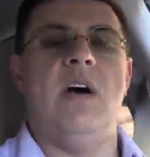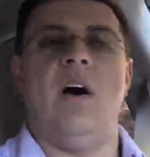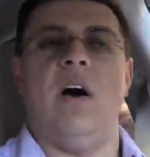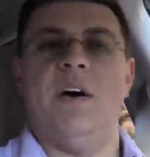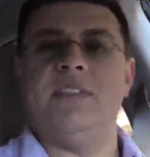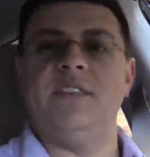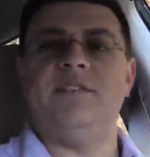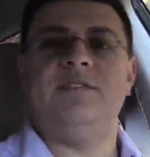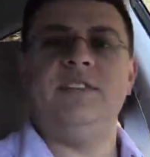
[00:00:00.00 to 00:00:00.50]

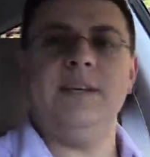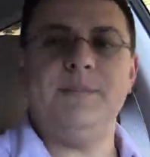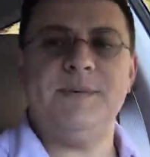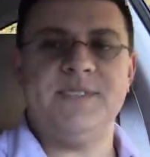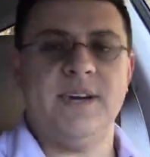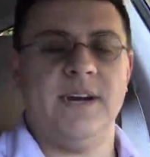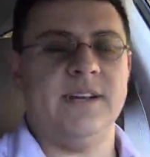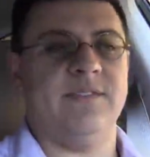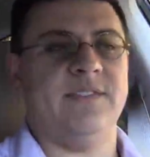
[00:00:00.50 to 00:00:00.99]
On the flip
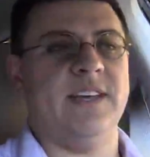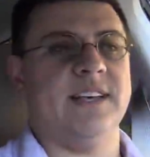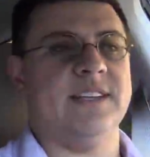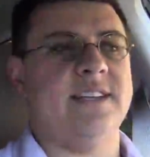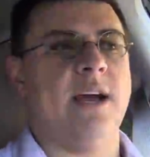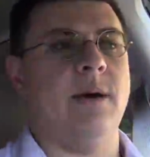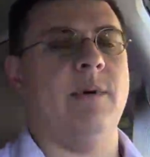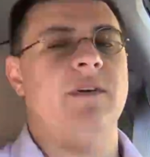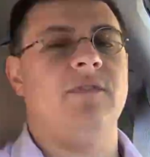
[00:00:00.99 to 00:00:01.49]
side of
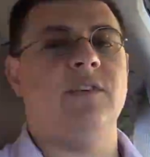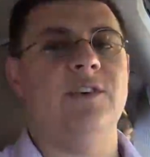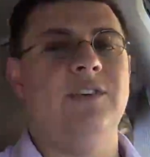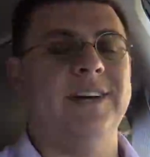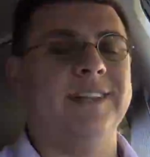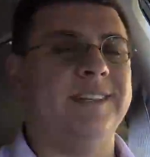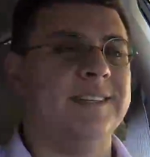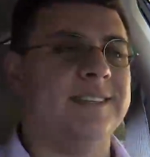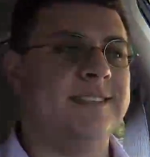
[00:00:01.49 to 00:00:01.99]
things, however, you
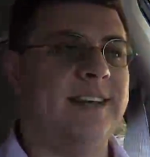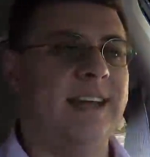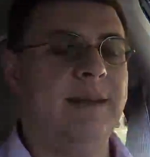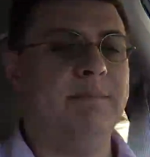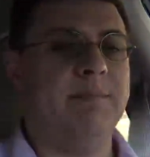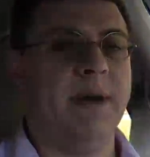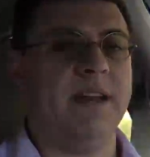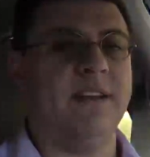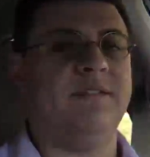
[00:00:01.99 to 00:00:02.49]
get the same
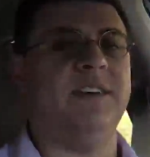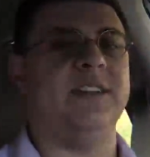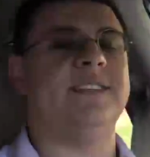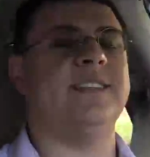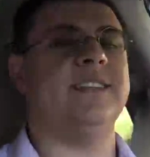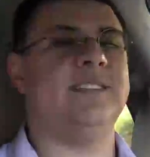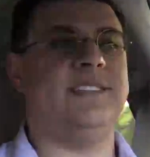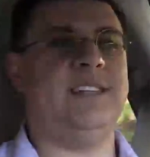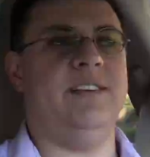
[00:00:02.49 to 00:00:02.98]
benefits
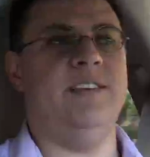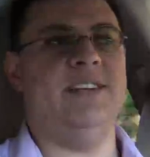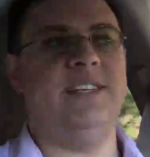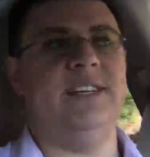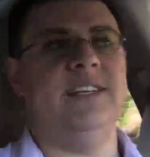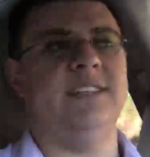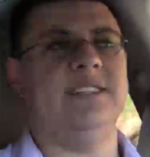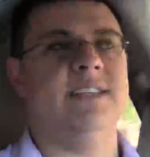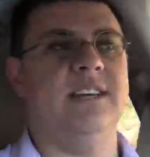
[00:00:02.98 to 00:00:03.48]
that
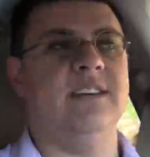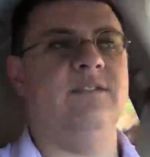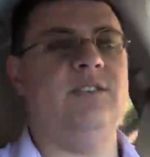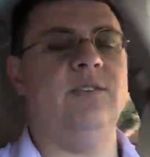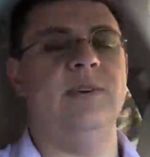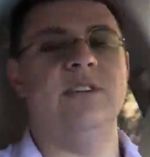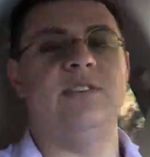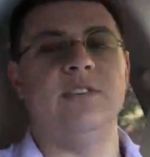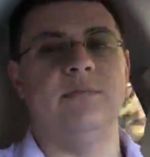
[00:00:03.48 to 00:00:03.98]
CVTs give
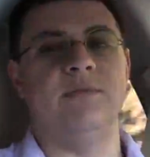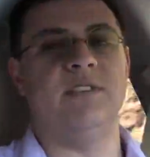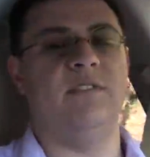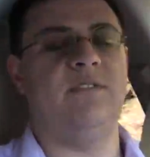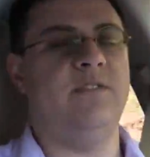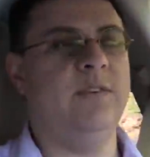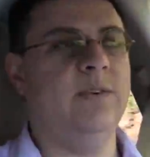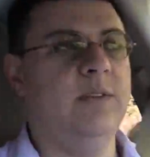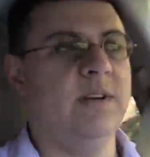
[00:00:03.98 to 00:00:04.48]
you in terms of
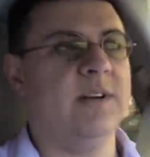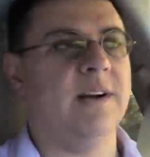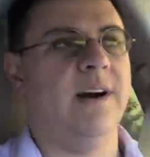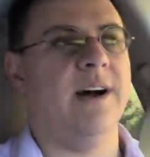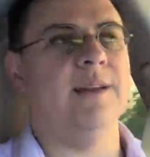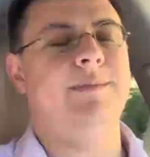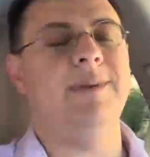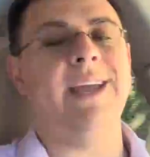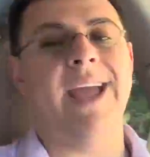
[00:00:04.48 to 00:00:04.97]
fuel
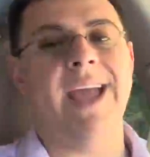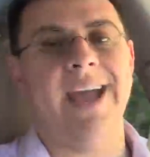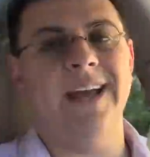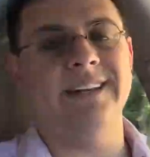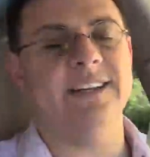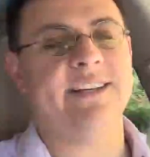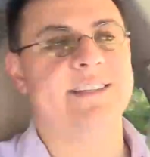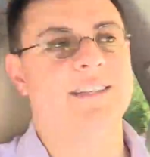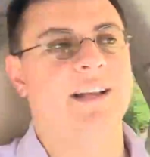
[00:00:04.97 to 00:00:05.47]
economy
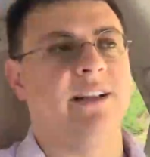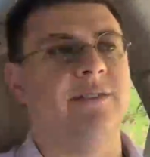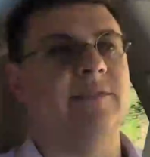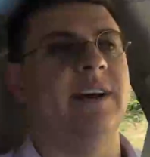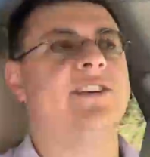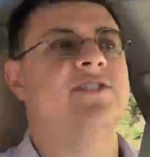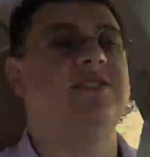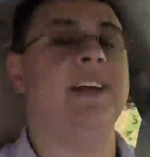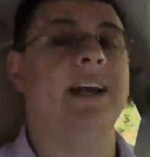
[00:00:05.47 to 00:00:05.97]
and
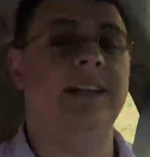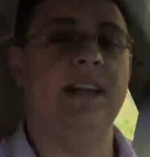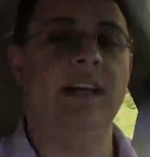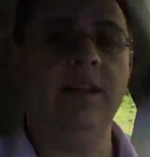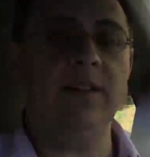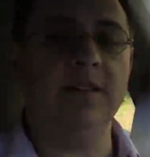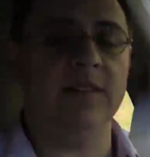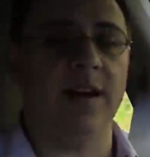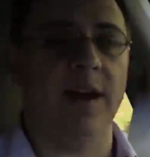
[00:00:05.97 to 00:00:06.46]
acceleration and
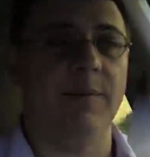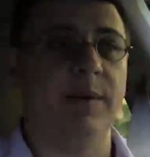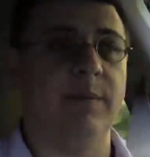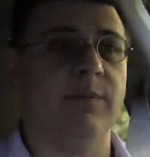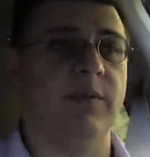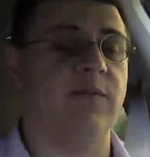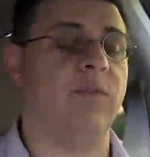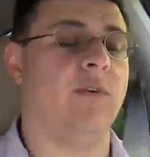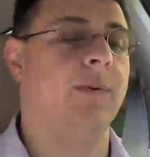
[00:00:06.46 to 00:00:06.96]
hill climbing
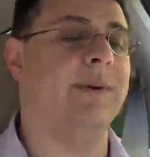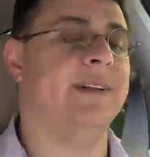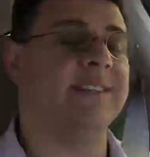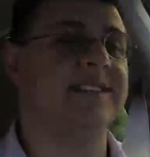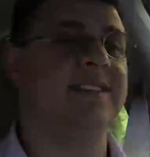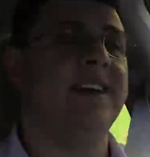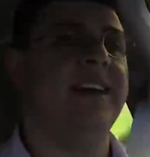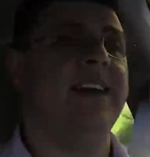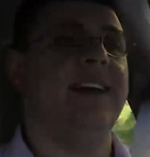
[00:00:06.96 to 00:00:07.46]

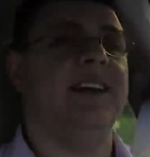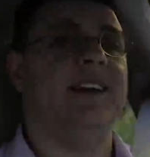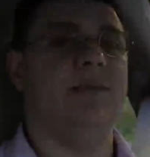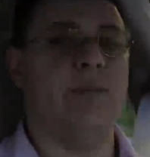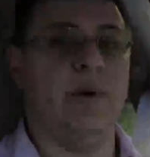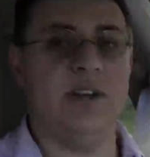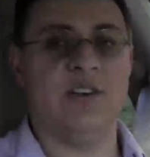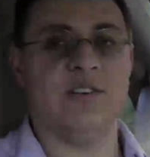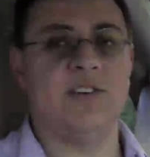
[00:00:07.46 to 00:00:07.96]
performance
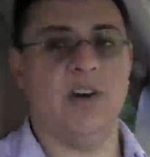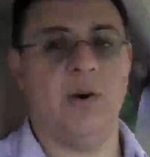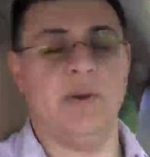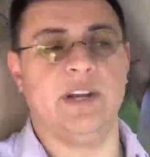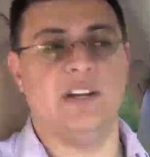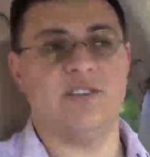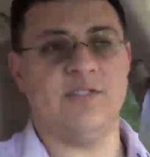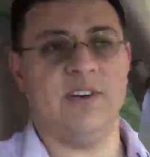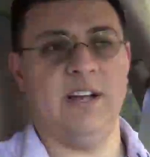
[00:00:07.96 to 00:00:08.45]
when you're
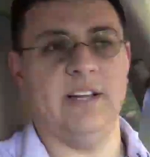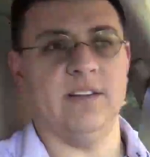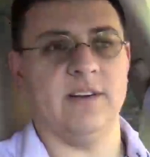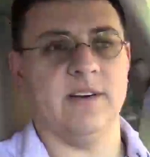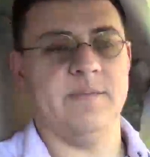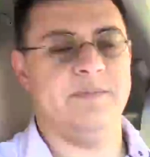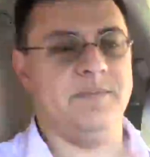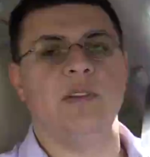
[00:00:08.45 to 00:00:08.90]
towing a trailer.